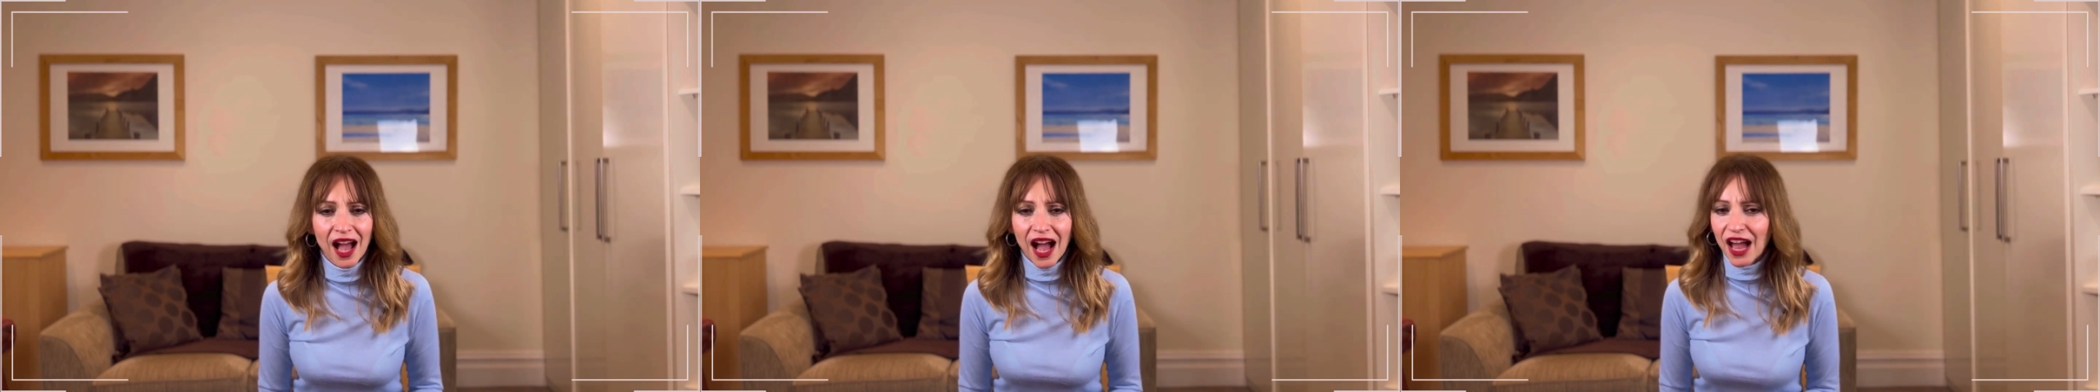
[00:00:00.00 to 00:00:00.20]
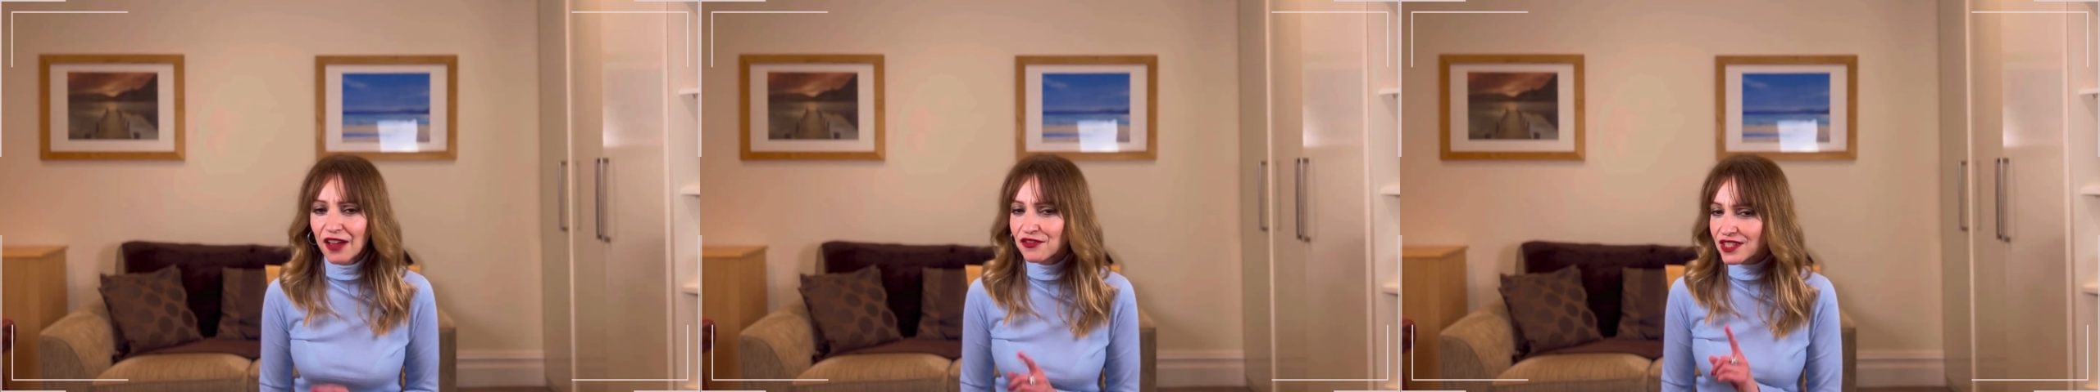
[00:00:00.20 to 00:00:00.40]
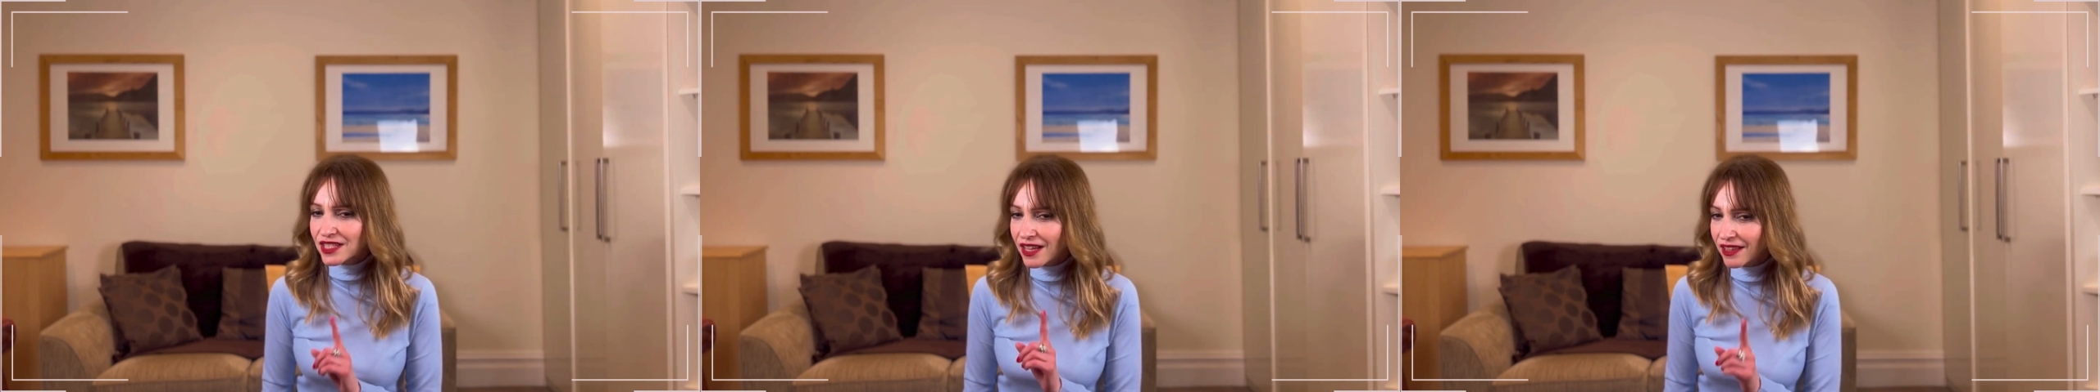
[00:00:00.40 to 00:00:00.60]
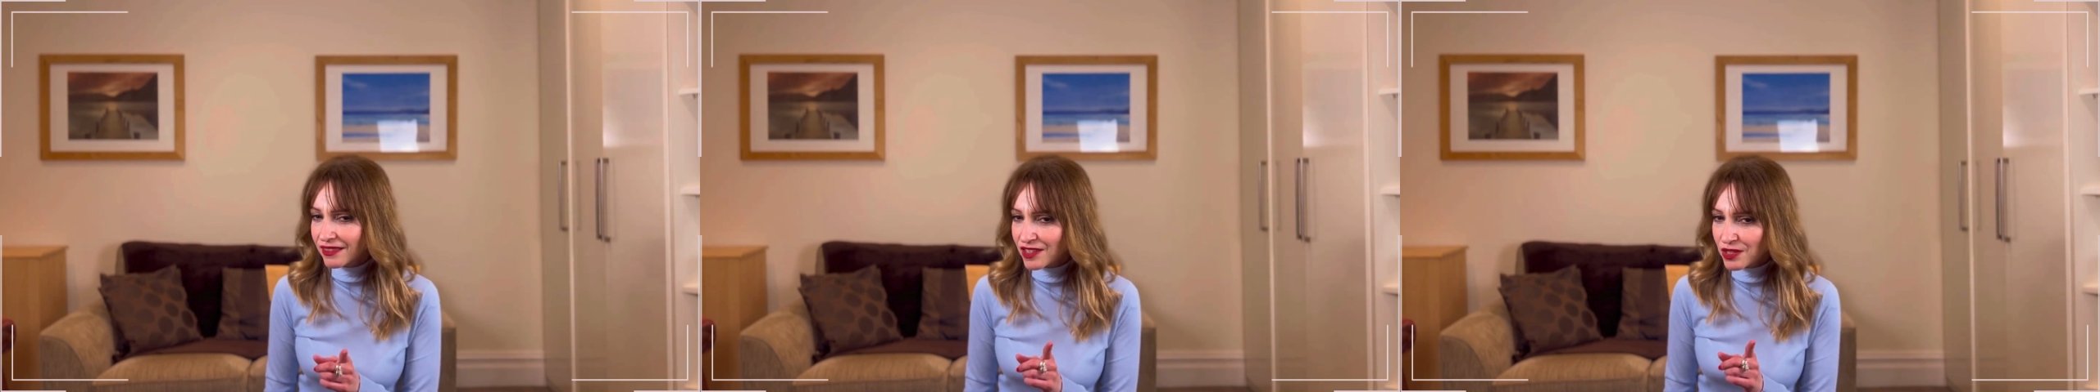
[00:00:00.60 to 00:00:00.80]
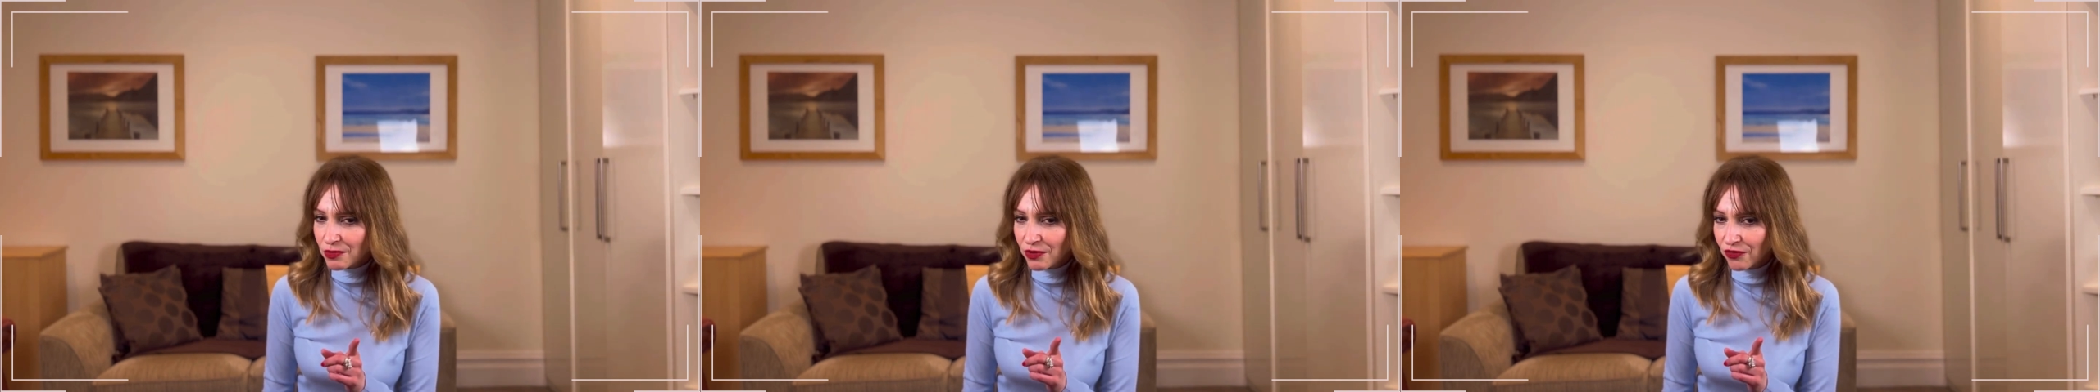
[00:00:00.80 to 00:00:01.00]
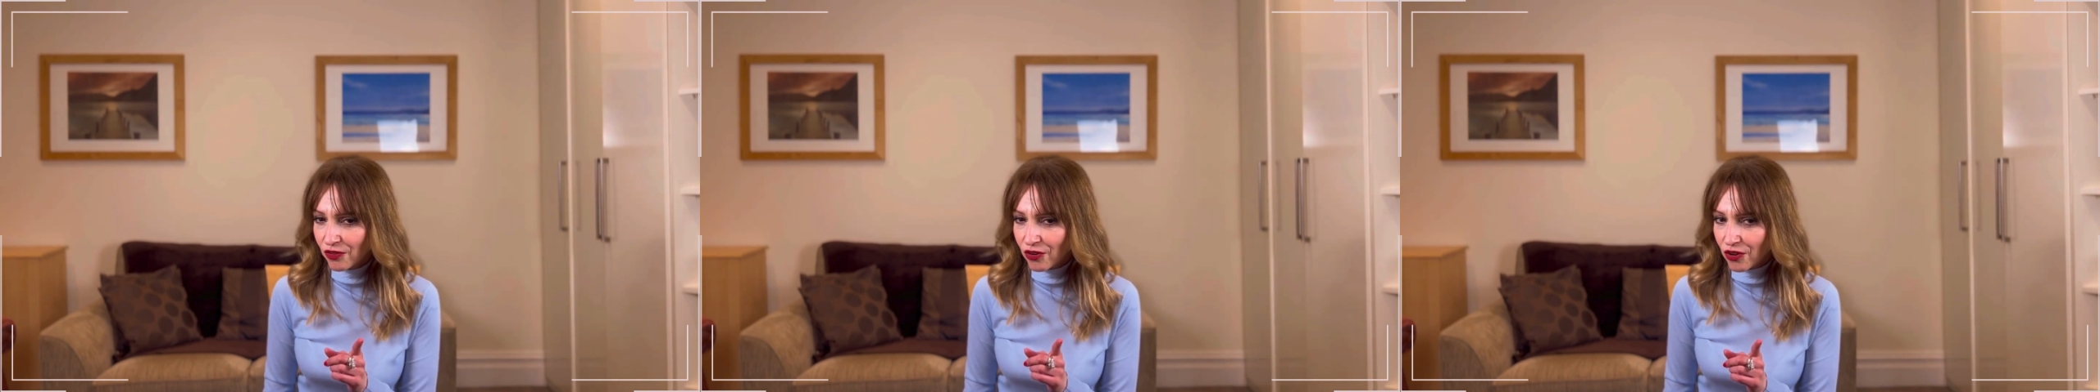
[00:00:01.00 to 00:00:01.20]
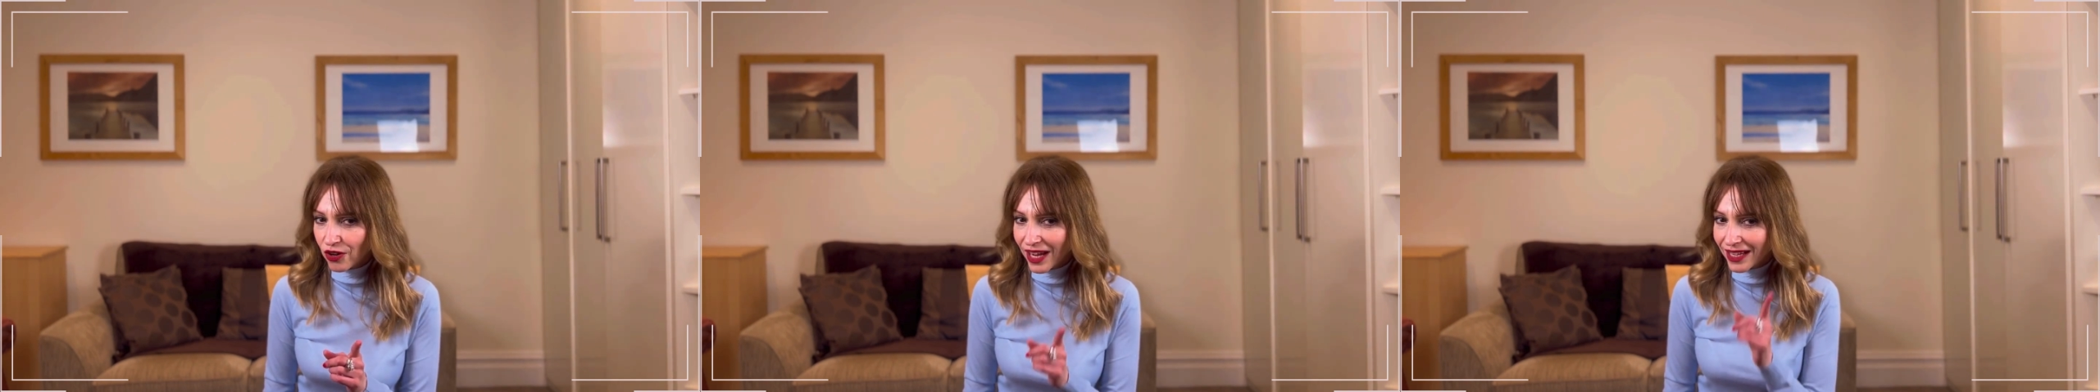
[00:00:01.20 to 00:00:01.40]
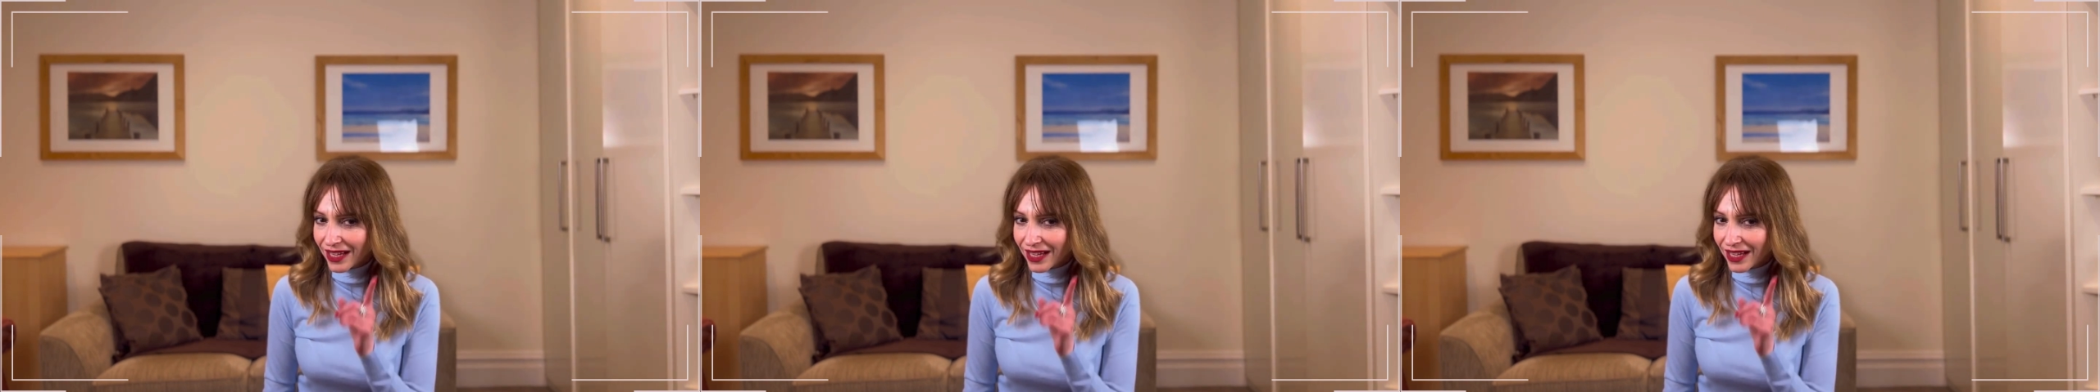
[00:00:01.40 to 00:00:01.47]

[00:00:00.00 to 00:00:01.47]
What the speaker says: I've said this before